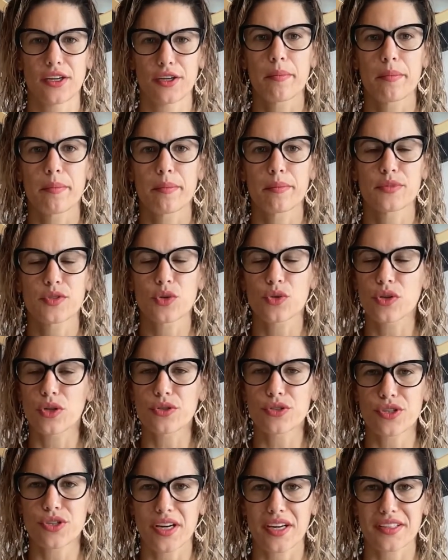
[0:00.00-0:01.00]
So, close your
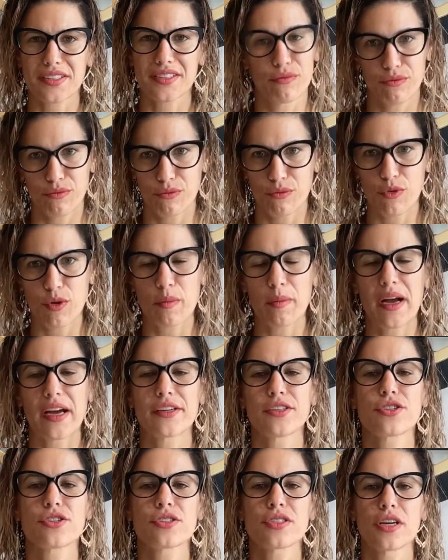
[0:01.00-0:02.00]
eyes. Remind
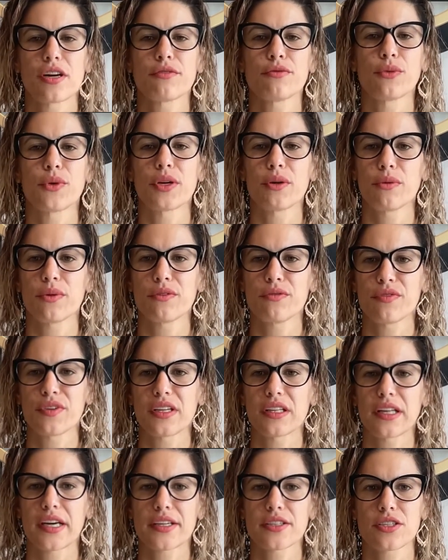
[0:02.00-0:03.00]
yourself what it would feel
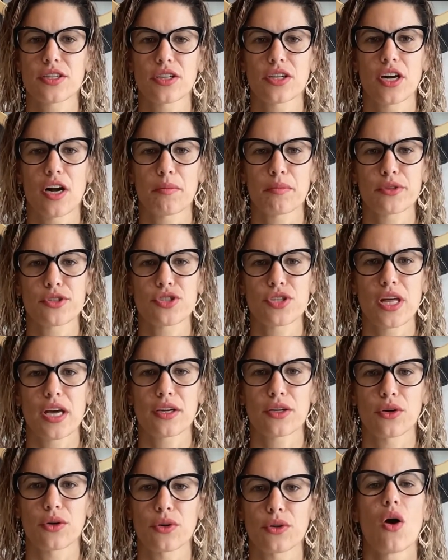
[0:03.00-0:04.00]
like to accomplish that
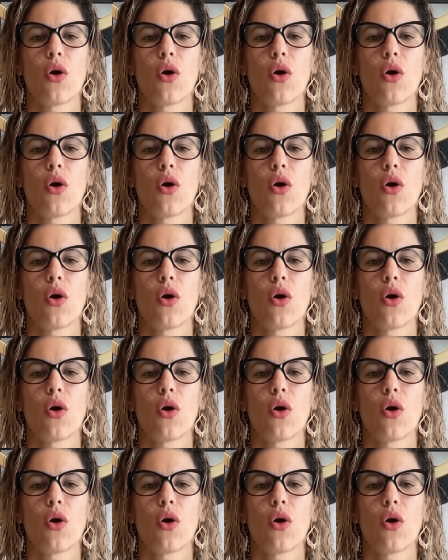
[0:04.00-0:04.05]
goal.